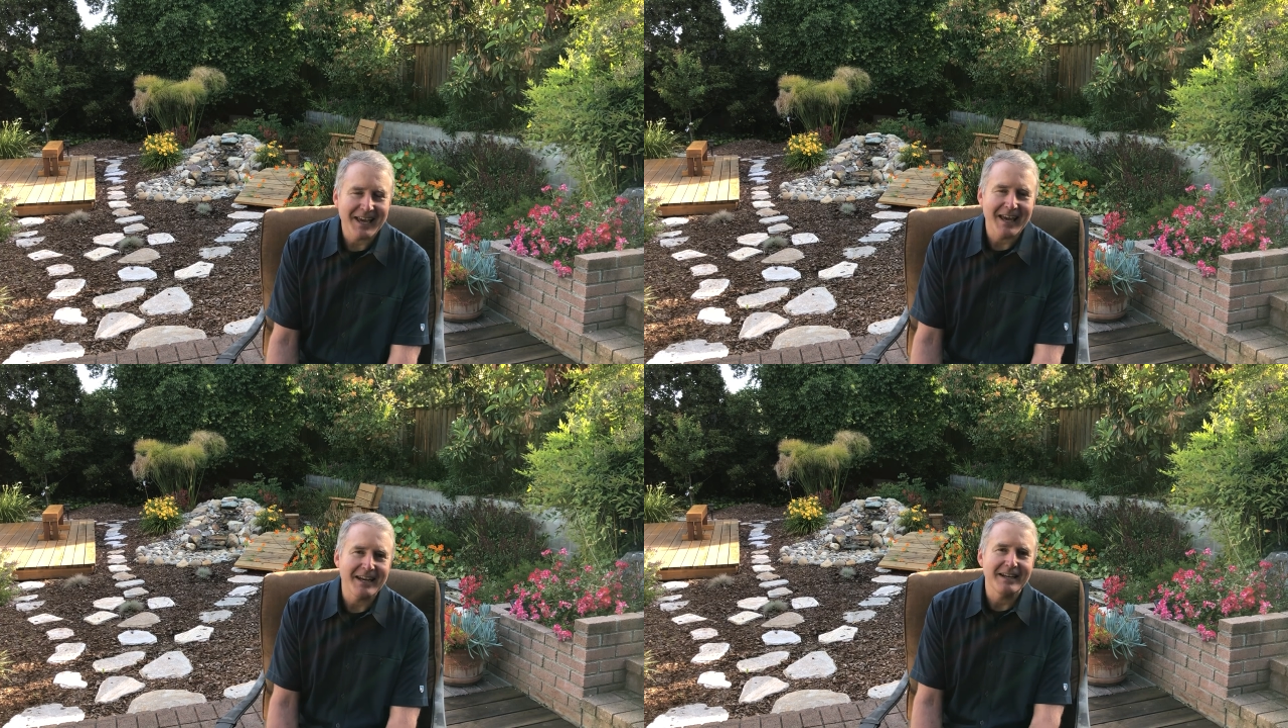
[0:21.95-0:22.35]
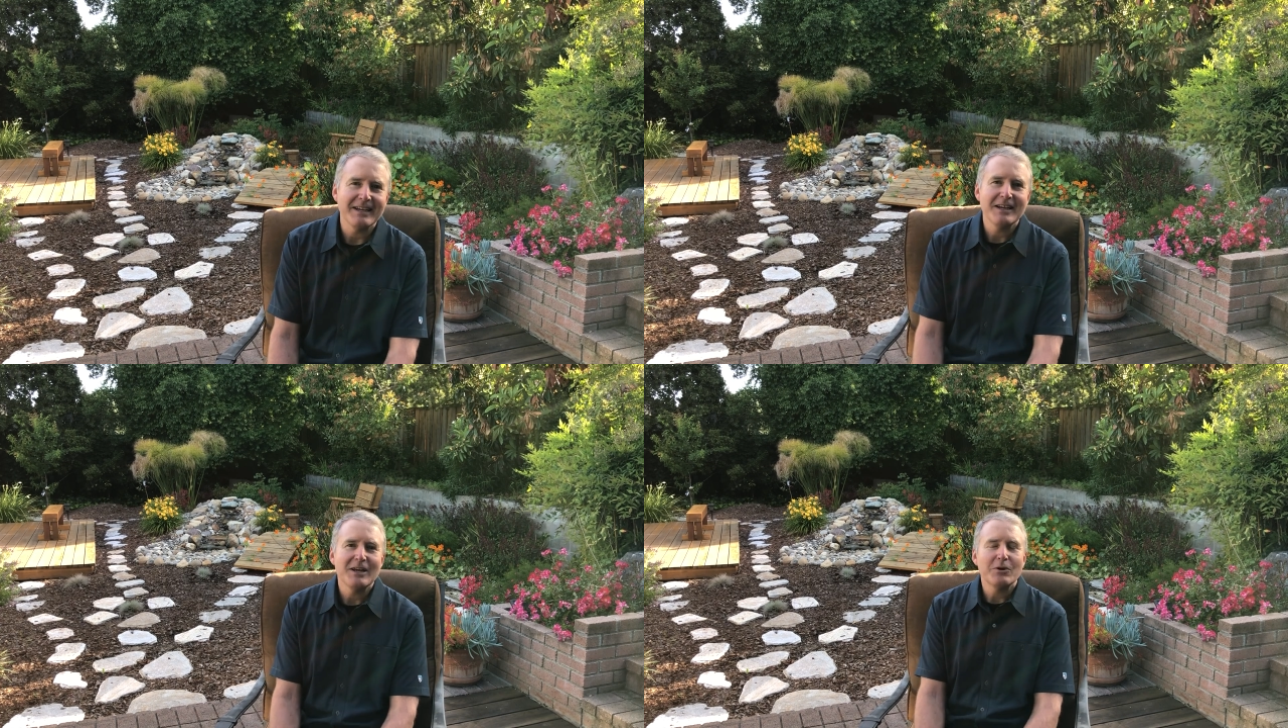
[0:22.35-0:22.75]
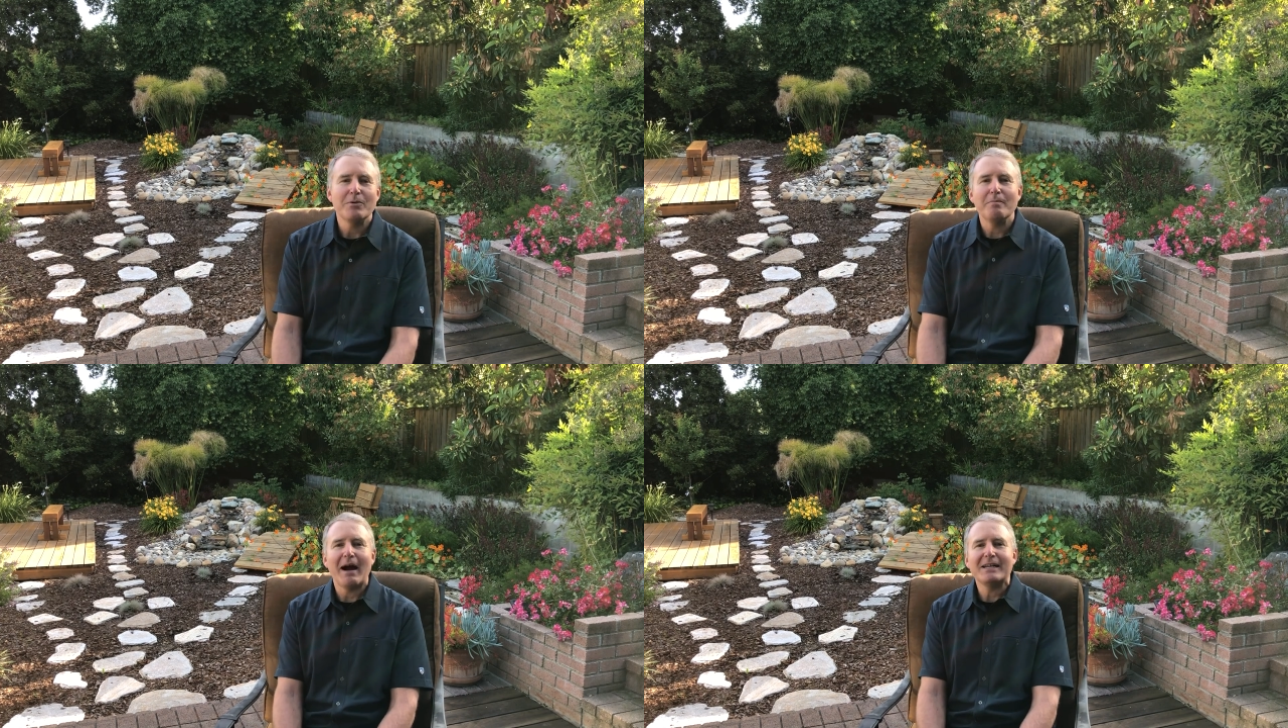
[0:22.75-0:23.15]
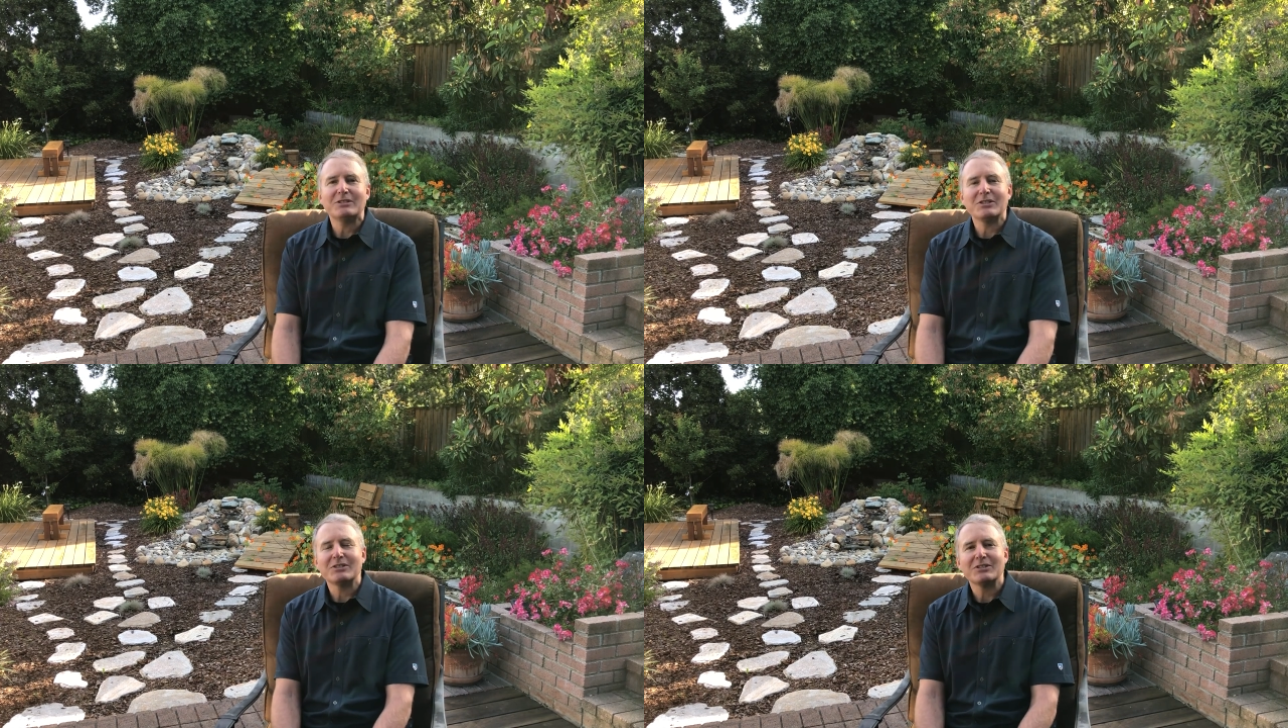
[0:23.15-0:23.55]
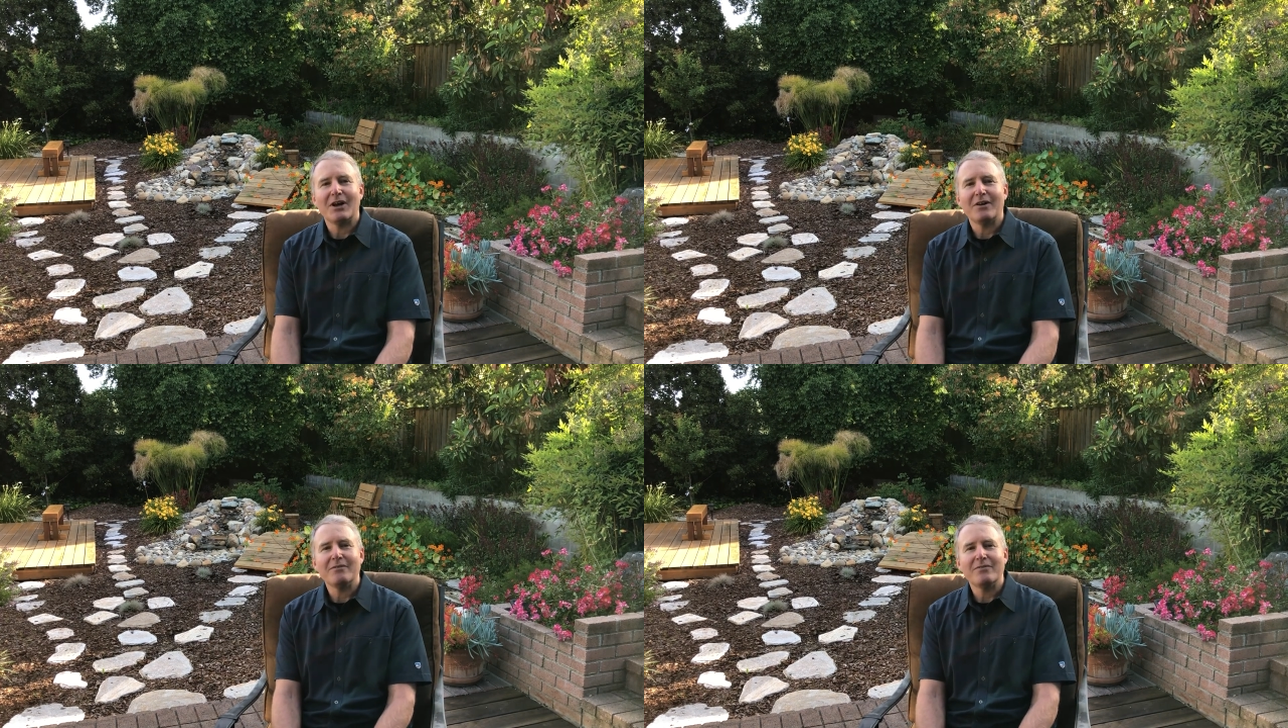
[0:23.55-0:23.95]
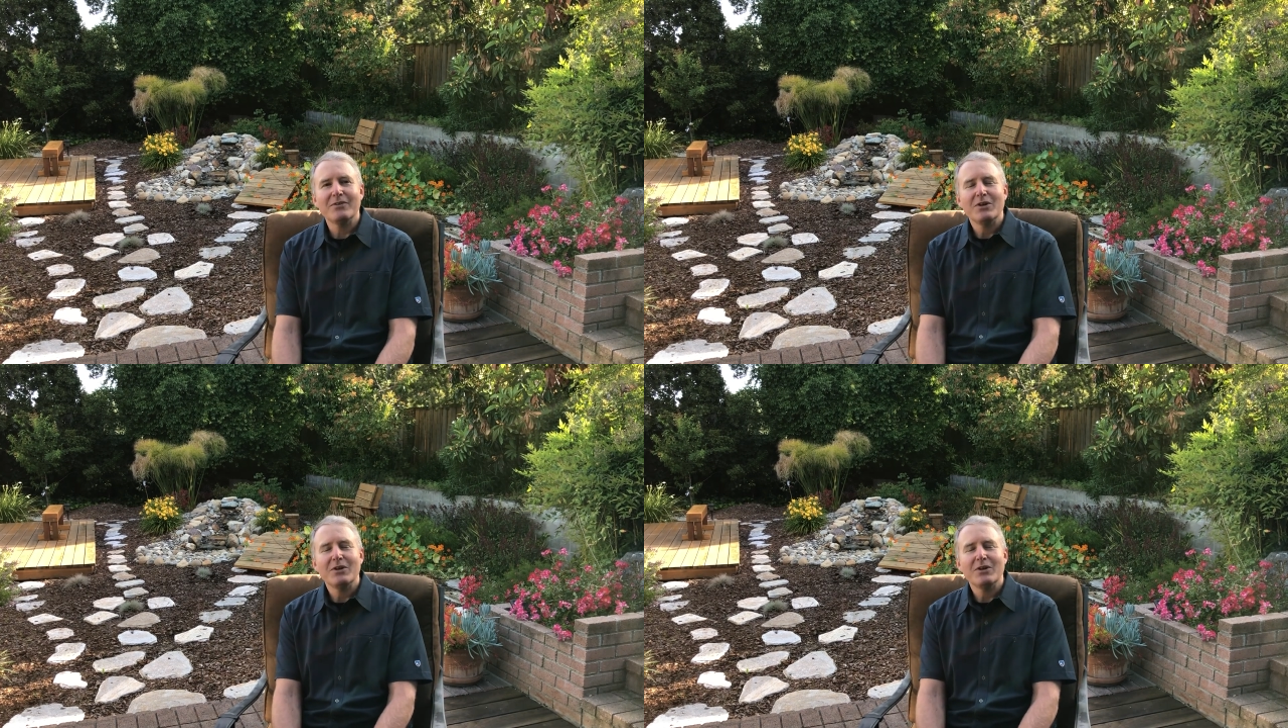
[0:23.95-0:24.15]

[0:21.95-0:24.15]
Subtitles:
and it reminds us of